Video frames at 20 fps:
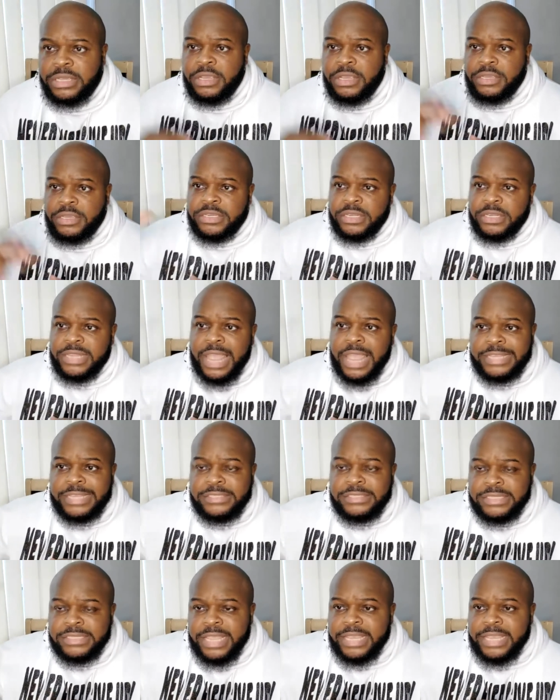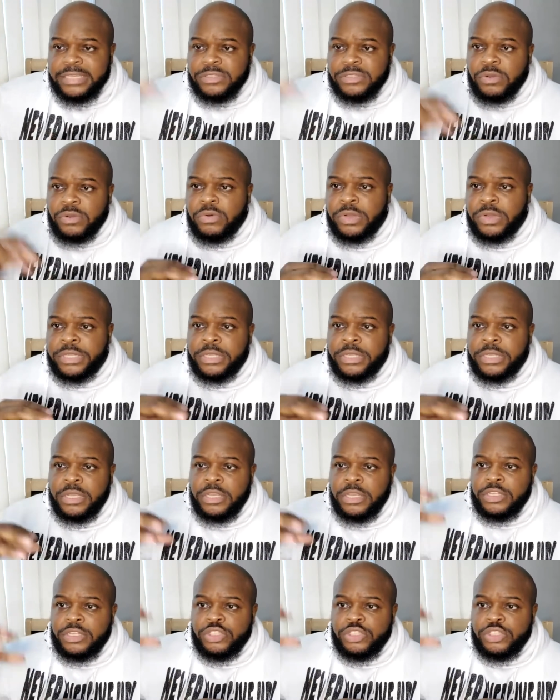Your light stays on
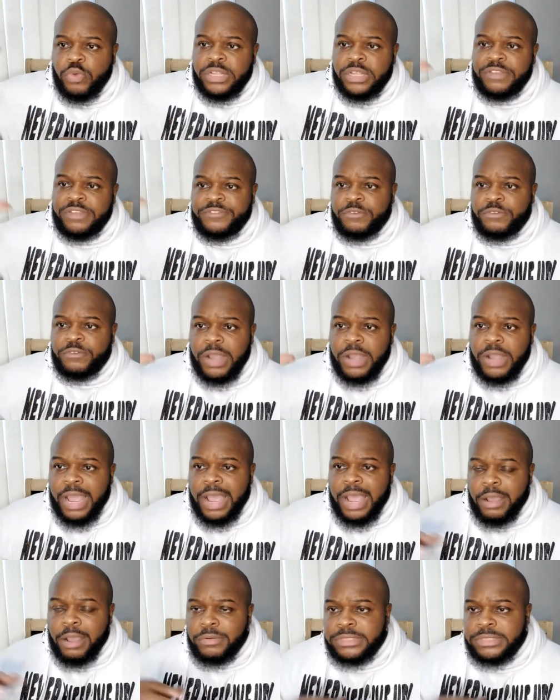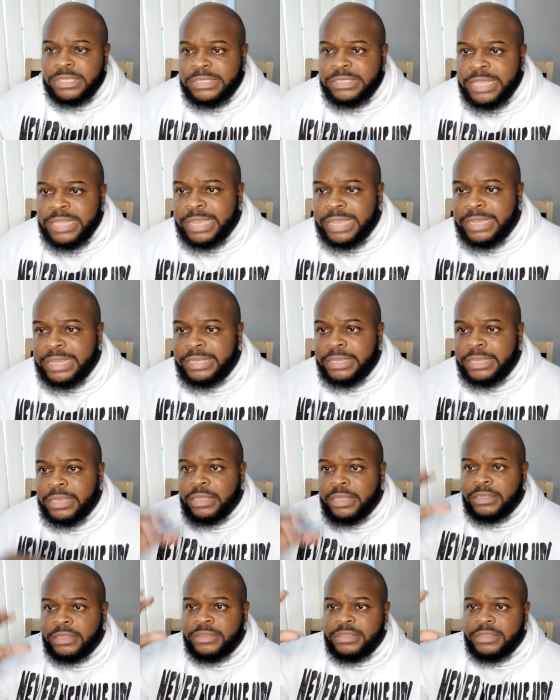24 hours a day.
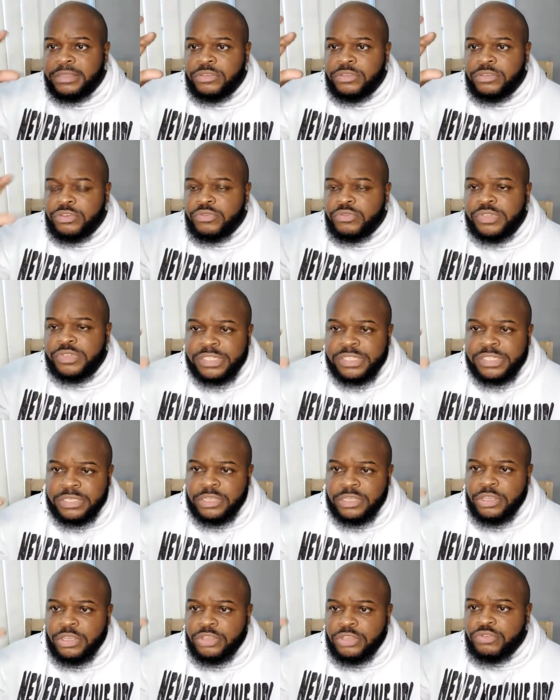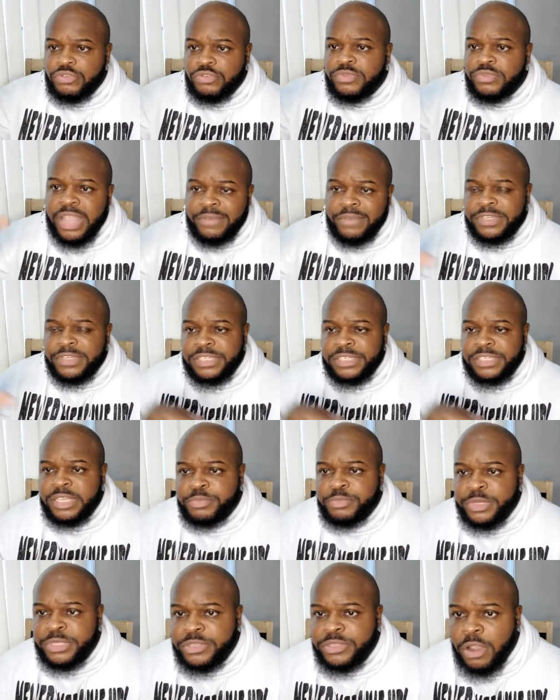You you never
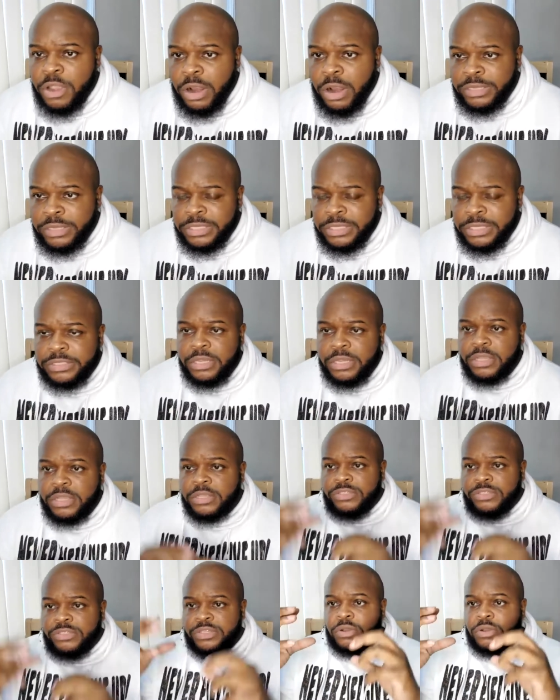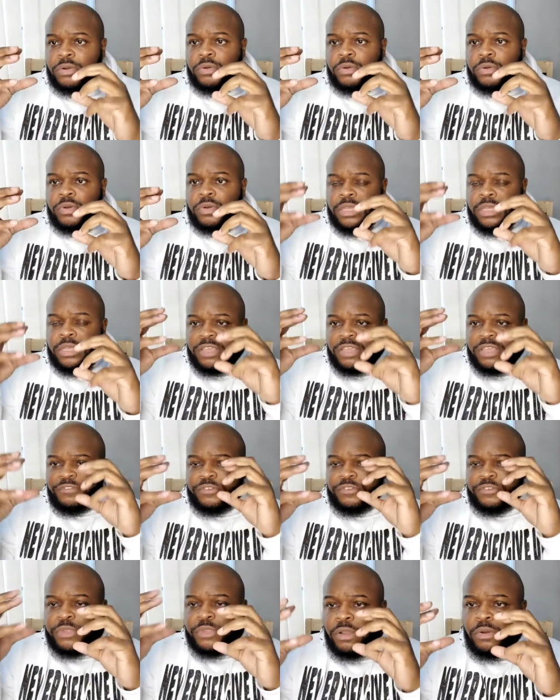sleep in darkness. So if
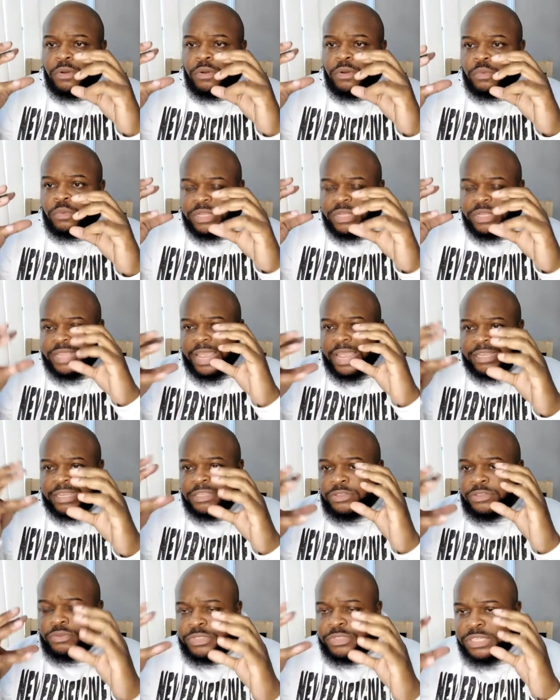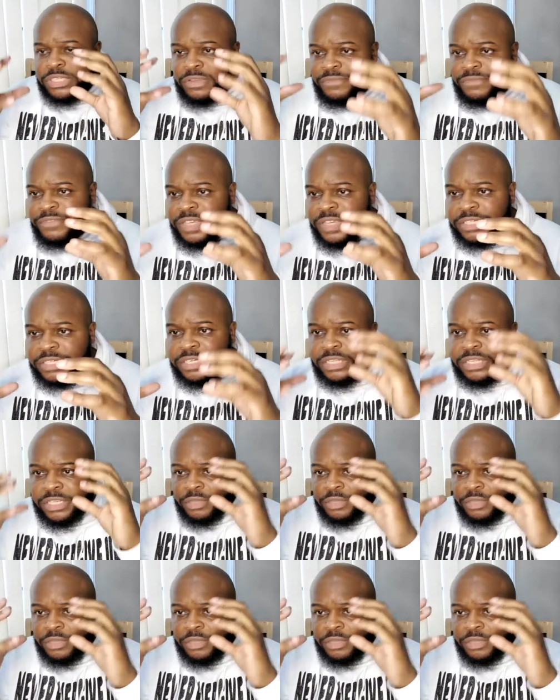you know what that can do to your vision and your